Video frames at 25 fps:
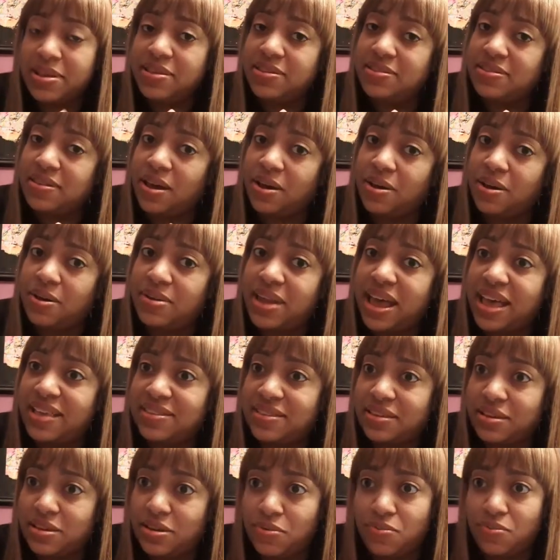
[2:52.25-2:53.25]
So
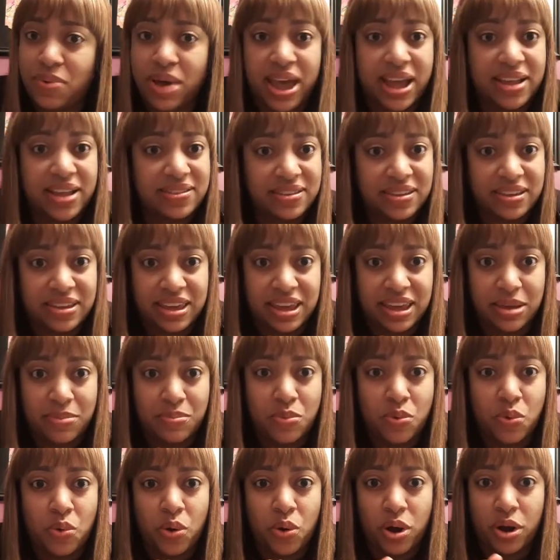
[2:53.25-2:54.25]
that's a good way to get
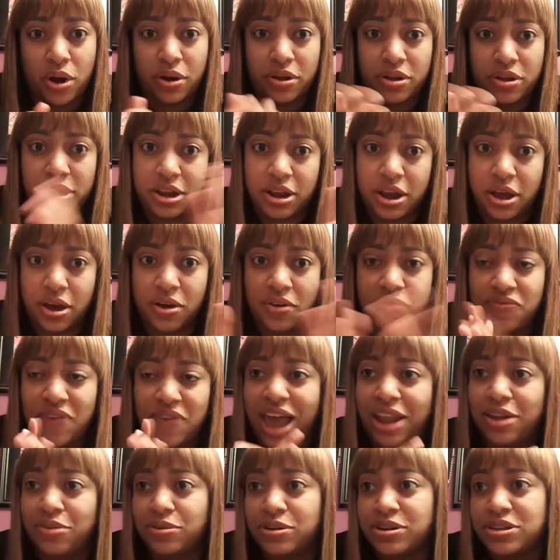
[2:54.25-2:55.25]
more,
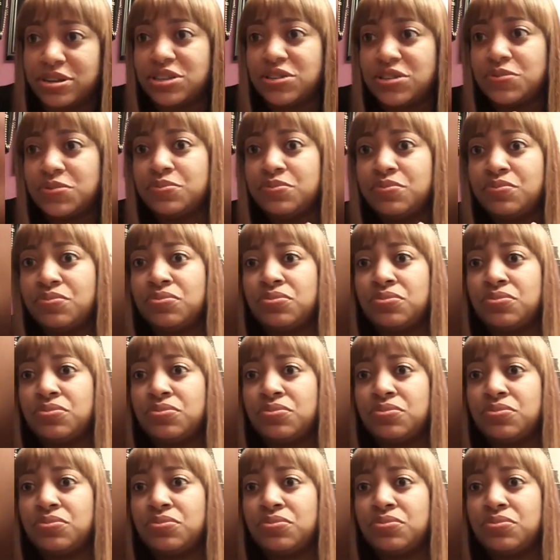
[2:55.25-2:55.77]
followers.